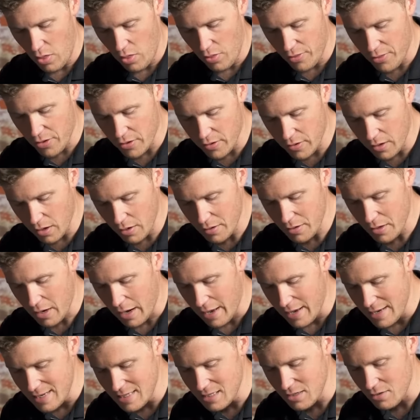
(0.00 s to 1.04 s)
The gun
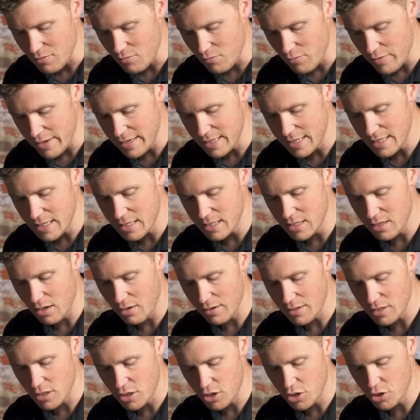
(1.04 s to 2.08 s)
isn't really
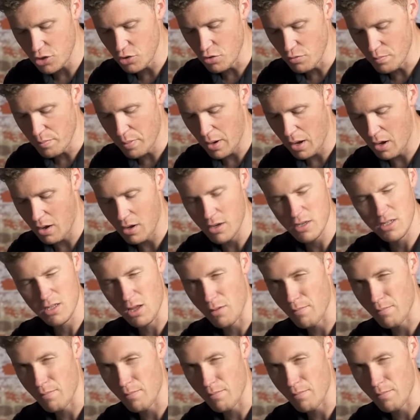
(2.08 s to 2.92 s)
designed to shoot past